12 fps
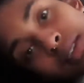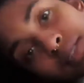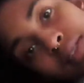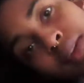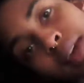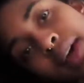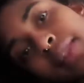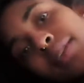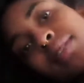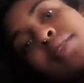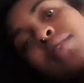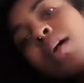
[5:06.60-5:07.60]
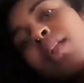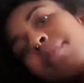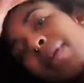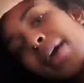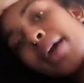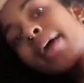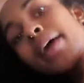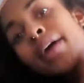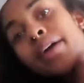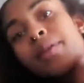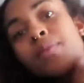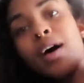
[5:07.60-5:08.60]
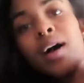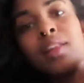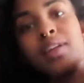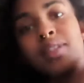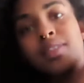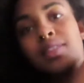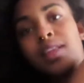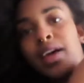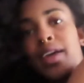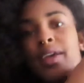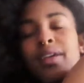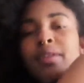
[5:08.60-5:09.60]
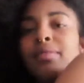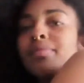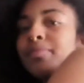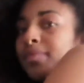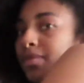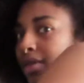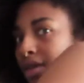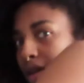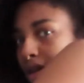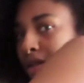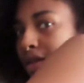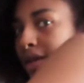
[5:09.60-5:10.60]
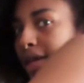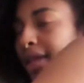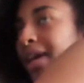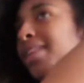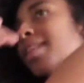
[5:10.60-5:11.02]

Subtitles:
So yeah, this is all of my hair while it's like looking like